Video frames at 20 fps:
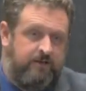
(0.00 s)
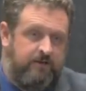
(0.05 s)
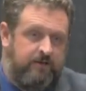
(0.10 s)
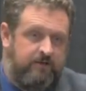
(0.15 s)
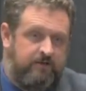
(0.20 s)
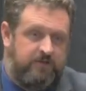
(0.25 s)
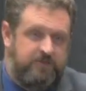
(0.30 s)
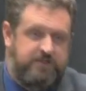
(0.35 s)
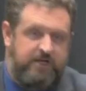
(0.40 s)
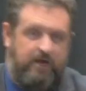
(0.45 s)

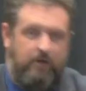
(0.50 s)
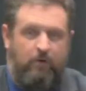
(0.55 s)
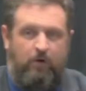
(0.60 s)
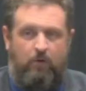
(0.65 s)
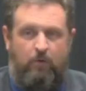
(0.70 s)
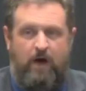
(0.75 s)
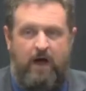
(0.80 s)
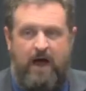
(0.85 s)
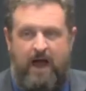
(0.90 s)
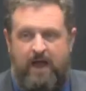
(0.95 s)
They're saying,
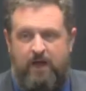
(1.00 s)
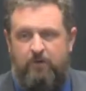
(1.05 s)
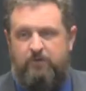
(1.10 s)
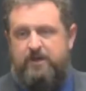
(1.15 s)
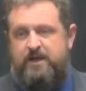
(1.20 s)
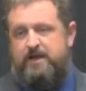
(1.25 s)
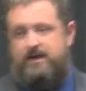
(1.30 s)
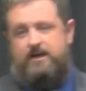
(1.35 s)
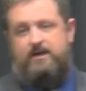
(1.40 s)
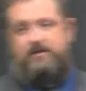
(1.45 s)
"Well, I don't
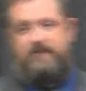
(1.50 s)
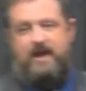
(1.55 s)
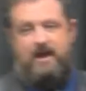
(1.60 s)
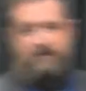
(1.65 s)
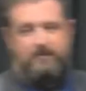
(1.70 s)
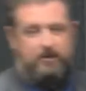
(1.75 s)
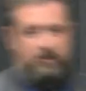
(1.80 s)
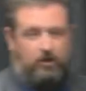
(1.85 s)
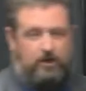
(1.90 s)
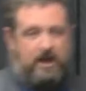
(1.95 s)
need any of that. I
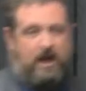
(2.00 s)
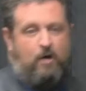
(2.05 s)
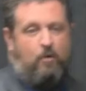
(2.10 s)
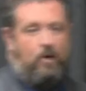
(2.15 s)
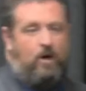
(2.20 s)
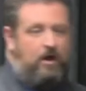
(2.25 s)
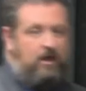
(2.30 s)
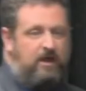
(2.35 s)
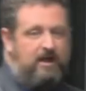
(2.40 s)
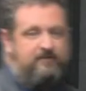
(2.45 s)
mean, look how
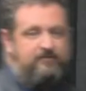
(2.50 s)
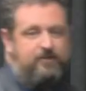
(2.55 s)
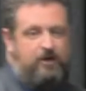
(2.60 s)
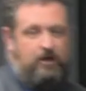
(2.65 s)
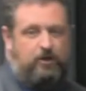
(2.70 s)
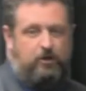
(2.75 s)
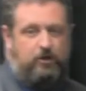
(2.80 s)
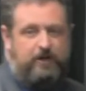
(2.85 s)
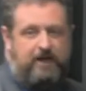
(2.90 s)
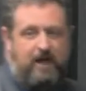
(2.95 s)
well I've
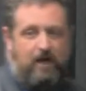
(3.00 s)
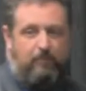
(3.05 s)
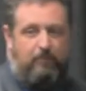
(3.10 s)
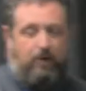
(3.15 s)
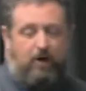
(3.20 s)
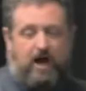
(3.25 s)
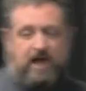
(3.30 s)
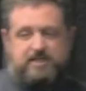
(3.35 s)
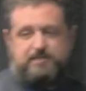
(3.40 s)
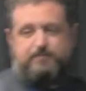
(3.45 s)
done. Look how
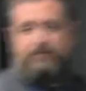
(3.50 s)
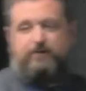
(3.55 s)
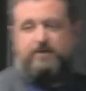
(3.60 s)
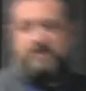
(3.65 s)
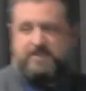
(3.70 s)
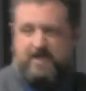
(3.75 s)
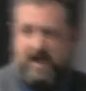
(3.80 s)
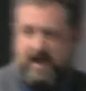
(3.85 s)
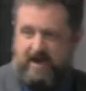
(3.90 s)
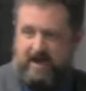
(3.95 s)

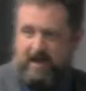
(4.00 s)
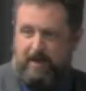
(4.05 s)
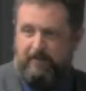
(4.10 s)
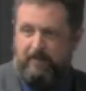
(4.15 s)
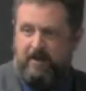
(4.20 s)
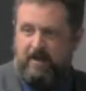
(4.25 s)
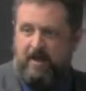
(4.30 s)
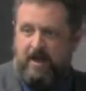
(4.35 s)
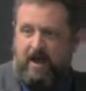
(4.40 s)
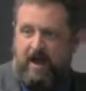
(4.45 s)
prosperous I am.
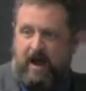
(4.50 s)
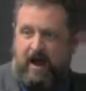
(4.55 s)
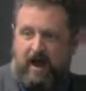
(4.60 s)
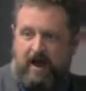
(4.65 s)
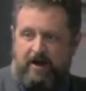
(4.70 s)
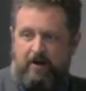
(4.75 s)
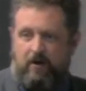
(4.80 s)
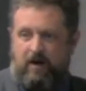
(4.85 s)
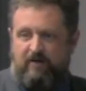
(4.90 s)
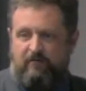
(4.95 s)

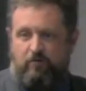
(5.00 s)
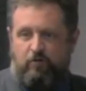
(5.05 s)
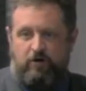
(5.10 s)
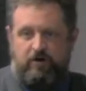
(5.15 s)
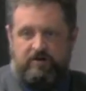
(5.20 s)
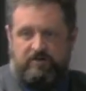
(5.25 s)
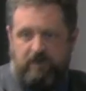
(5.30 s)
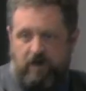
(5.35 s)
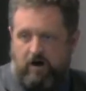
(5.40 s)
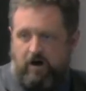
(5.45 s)
I, you know, I've
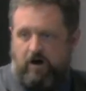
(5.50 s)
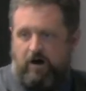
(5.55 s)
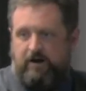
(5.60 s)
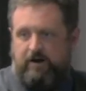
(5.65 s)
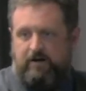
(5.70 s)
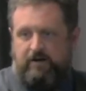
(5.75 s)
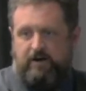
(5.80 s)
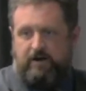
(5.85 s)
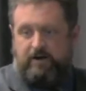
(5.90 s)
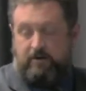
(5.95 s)
worked hard."
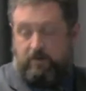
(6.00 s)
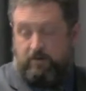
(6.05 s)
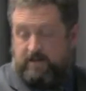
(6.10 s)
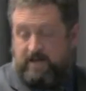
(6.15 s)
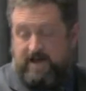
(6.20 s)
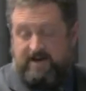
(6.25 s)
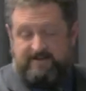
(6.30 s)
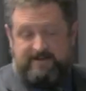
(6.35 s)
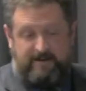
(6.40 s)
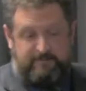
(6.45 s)
And you know, a
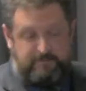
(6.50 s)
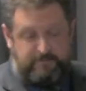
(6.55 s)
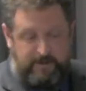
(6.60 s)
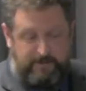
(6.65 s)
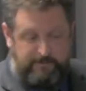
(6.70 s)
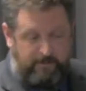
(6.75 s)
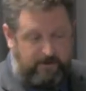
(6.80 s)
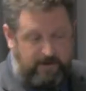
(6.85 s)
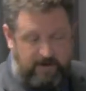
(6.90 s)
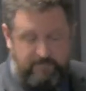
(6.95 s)
lot of times
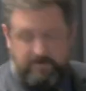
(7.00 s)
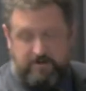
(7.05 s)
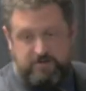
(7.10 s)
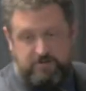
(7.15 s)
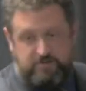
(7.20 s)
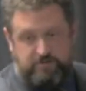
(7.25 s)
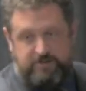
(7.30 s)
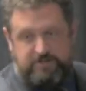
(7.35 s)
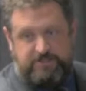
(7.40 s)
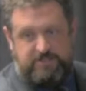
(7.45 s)
people come into
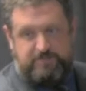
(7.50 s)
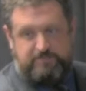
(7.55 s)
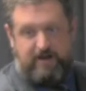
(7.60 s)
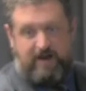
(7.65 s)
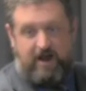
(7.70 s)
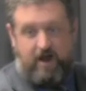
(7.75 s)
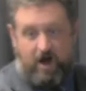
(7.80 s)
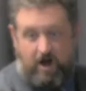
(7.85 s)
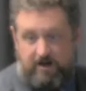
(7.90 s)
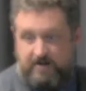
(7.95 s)
those riches
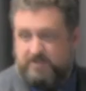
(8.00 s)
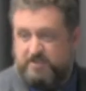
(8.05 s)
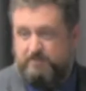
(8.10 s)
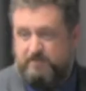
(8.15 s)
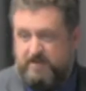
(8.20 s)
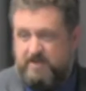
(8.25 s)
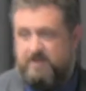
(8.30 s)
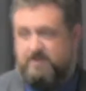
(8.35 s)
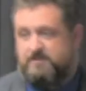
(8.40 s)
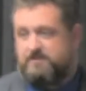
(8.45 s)
by honest
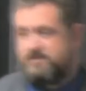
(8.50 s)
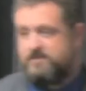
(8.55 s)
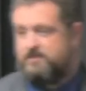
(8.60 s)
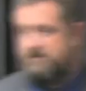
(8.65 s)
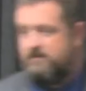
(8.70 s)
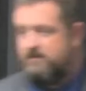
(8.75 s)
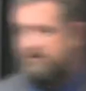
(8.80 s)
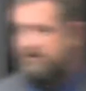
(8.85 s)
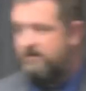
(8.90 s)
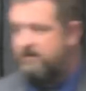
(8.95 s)
means.
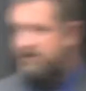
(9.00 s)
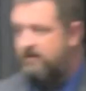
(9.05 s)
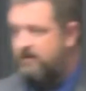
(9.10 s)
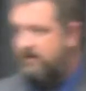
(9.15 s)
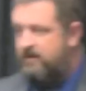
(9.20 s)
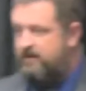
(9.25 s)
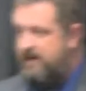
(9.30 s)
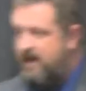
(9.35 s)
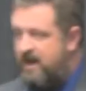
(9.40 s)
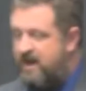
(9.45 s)

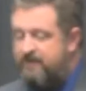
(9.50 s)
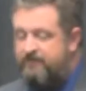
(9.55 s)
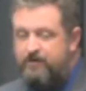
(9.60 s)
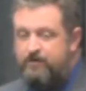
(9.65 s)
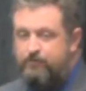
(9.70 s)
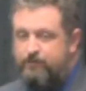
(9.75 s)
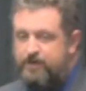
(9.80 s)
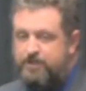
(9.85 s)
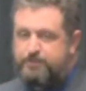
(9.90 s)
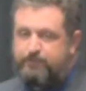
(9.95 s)
Not every
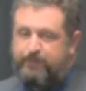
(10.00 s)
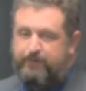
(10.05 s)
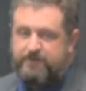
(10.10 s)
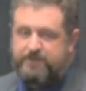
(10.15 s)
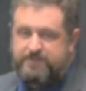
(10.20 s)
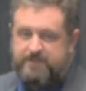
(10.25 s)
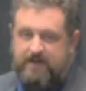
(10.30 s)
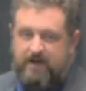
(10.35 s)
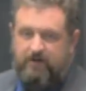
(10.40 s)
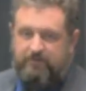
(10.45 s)
rich
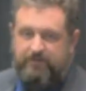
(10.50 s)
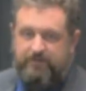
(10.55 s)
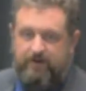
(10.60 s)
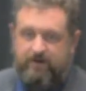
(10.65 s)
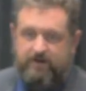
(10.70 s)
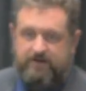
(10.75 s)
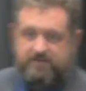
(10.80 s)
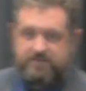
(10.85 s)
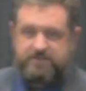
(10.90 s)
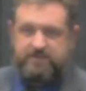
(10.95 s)
person out
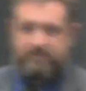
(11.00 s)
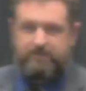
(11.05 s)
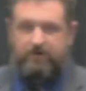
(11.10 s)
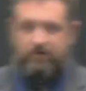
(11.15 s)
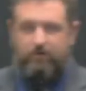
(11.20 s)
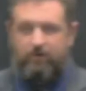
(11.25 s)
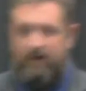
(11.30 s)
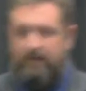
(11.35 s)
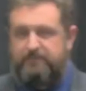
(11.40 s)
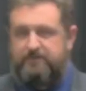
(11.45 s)
there is some
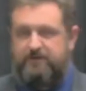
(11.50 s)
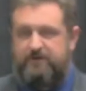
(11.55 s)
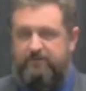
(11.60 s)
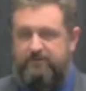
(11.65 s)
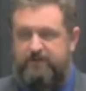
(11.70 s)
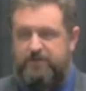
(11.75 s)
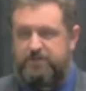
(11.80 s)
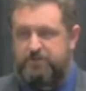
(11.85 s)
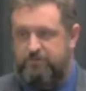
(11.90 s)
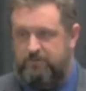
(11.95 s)
corrupt
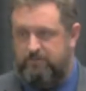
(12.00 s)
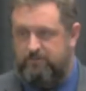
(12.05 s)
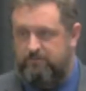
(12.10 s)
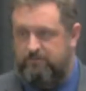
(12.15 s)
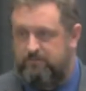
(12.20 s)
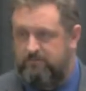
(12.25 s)
individual.